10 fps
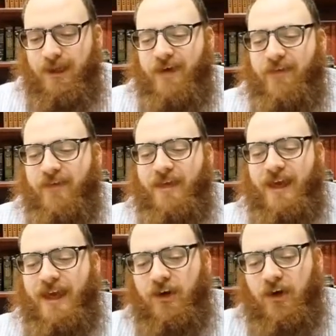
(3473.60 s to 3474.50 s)
then the
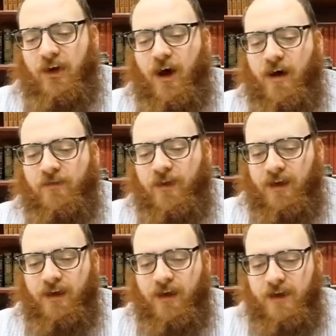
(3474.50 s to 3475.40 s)
inner
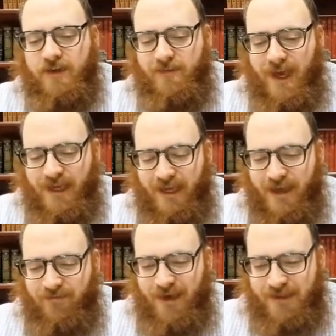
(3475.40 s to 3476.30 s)
carving to make it
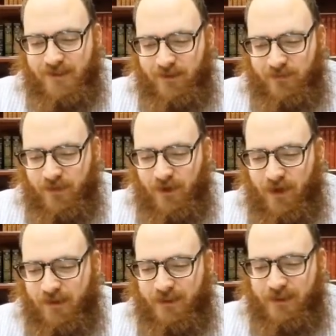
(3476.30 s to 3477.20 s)
a vessel for the
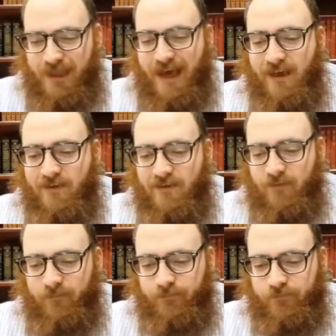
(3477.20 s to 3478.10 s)
godly light,
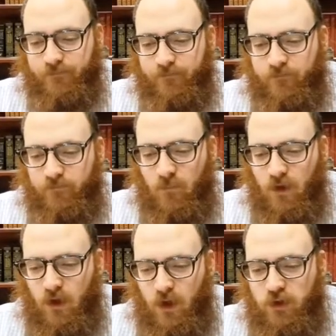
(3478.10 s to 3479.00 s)

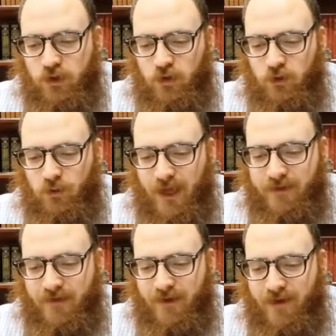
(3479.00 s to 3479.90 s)
Shehu al
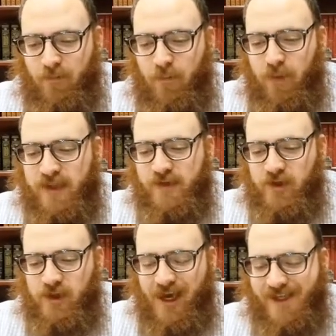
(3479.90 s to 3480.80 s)
yedei
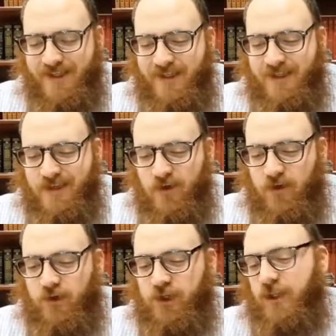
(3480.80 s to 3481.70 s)
bittul
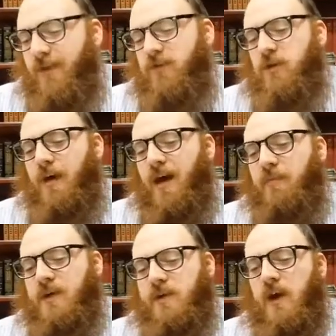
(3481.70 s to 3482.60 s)
hatzir shel nefesh habahamis,